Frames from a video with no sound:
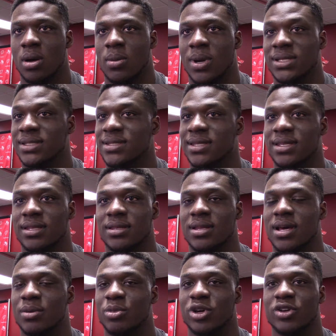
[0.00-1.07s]
I just seen
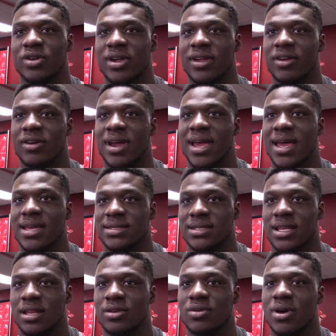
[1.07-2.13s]
nothing but green grass,
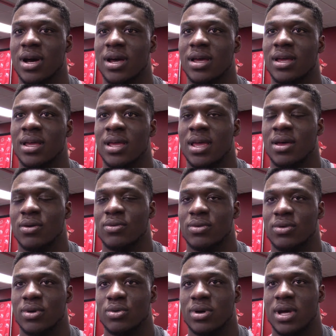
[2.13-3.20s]
and I knew I
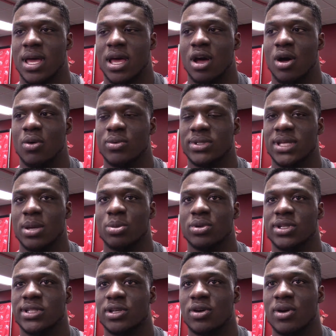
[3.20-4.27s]
was able
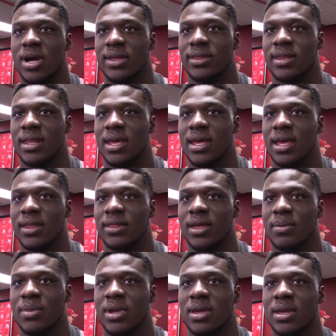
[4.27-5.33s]
to score after that, after
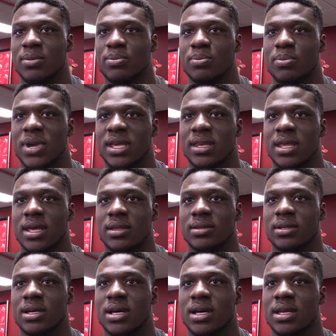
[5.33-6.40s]
I made
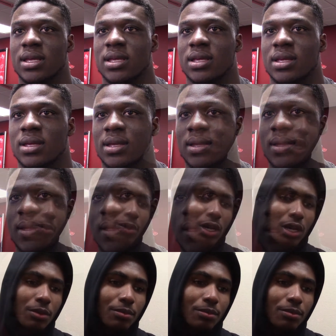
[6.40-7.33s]
that cut.